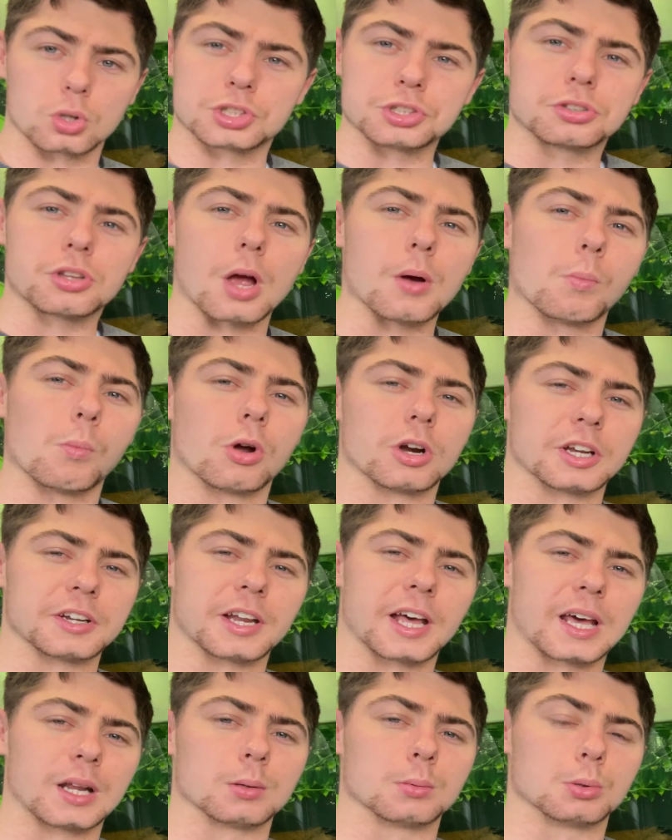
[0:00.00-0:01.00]
You don't want an
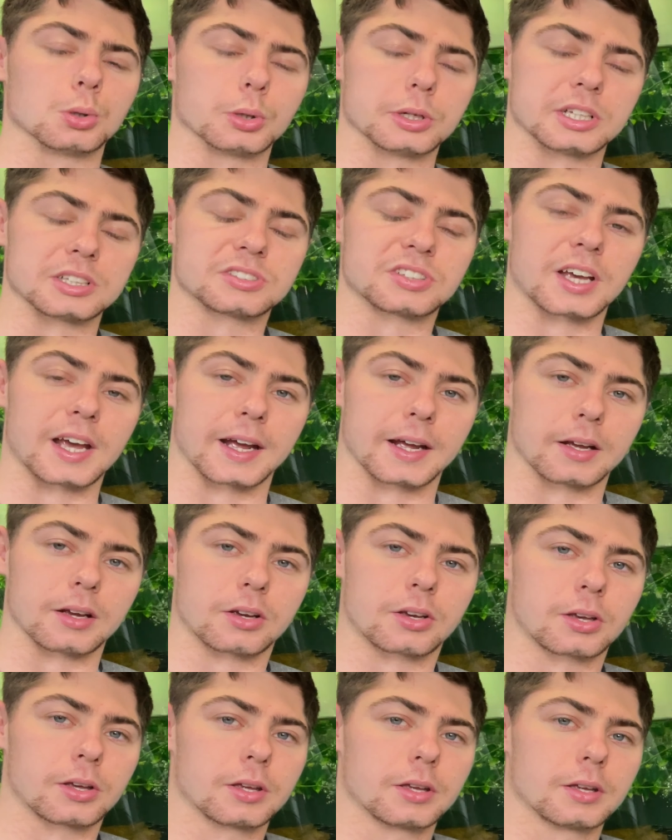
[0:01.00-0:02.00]
animal in a tank
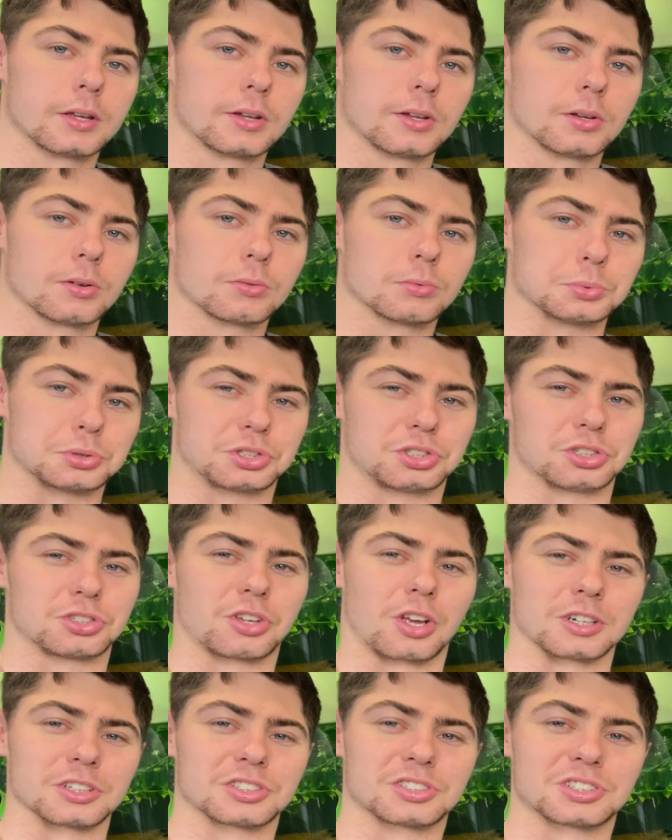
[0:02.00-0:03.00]
which just
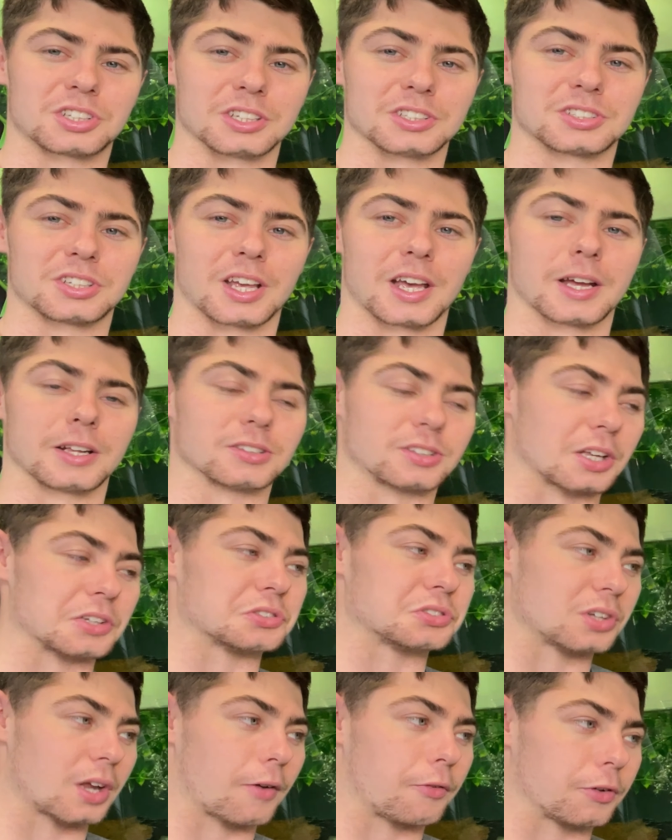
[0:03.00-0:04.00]
kind of sits there and
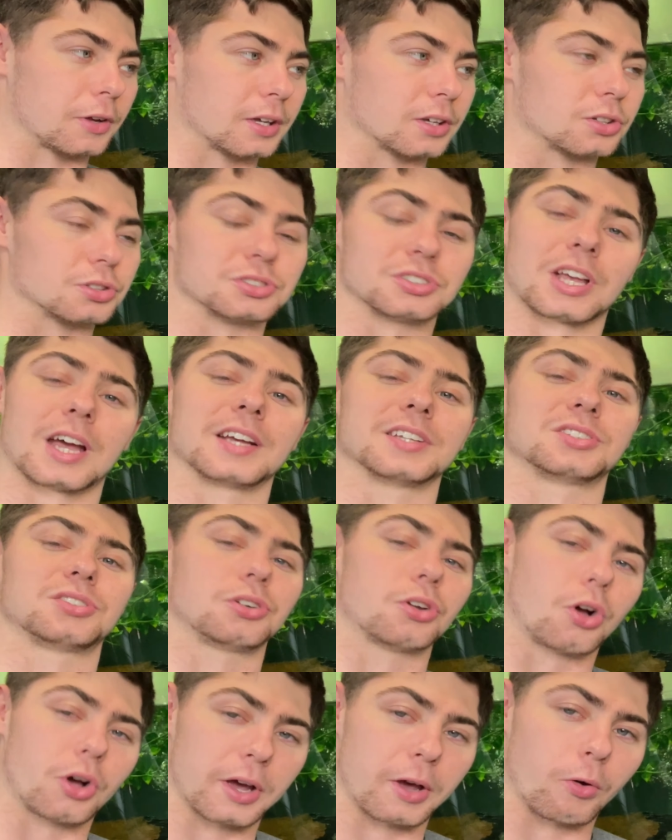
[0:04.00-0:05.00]
does nothing, because that is
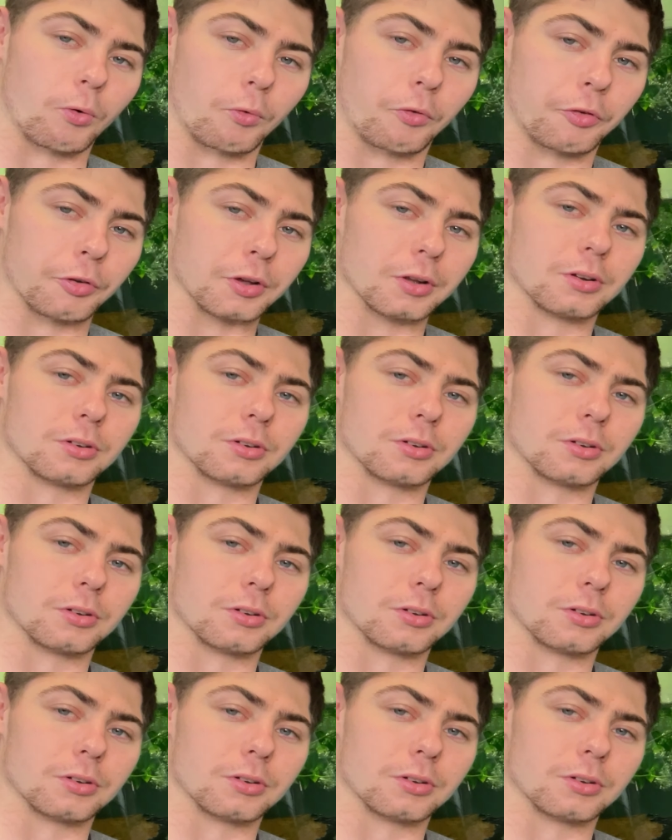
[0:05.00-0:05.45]
not healthy.